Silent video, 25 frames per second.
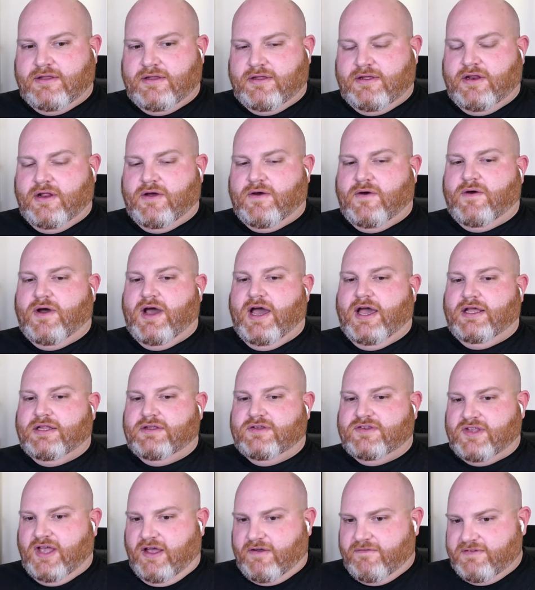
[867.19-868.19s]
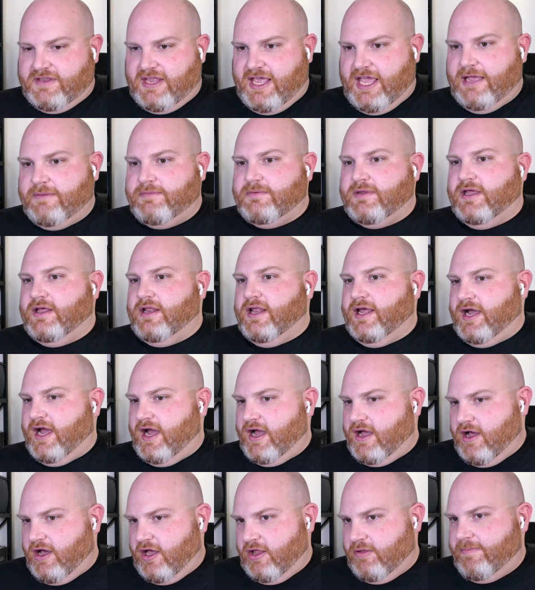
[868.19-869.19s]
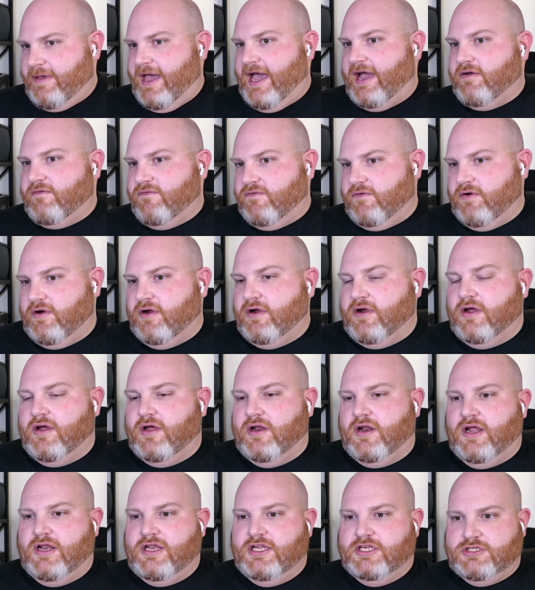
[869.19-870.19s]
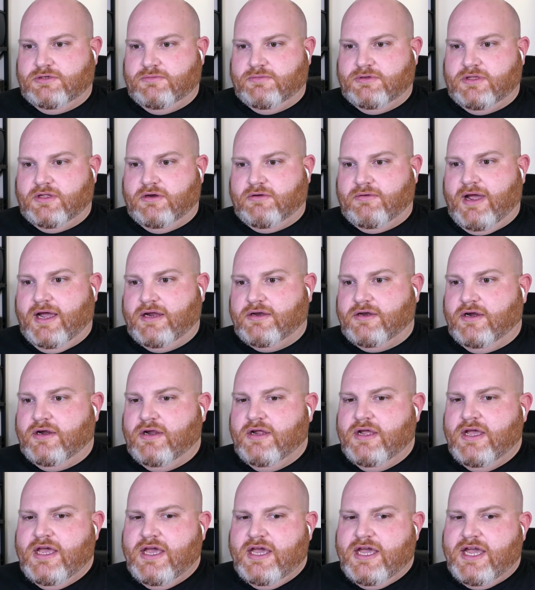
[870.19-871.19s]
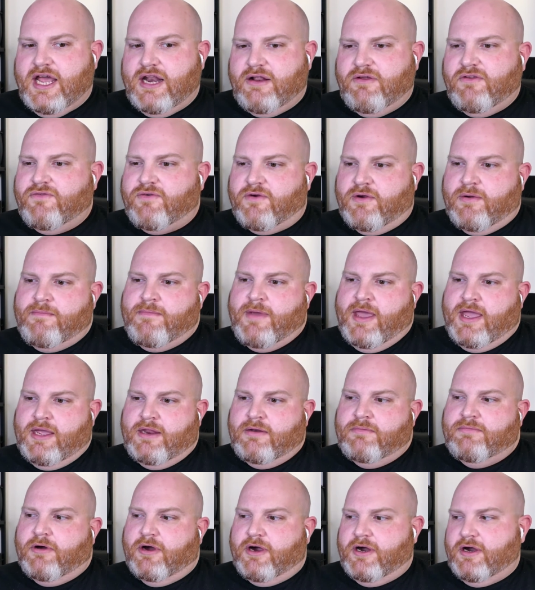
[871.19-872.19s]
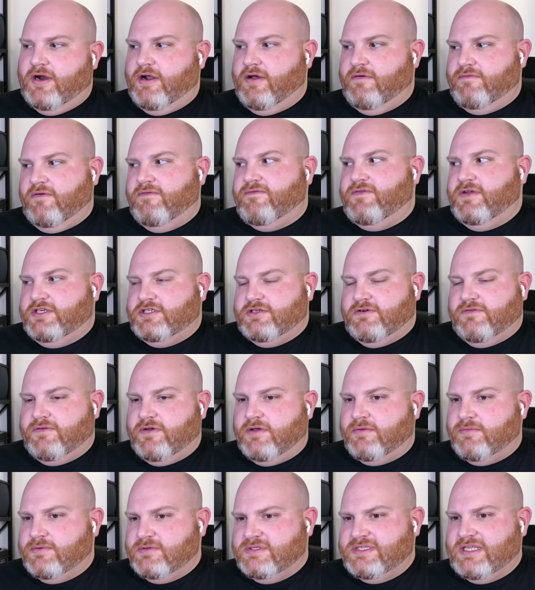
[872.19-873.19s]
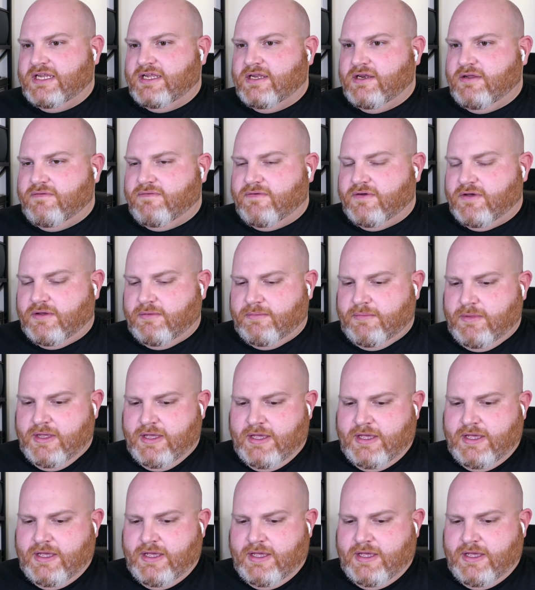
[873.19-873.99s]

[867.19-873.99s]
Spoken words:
you know, I self-taped and I got called back for an audition with the director, and it was for a main part of a feature film. It was an indie film.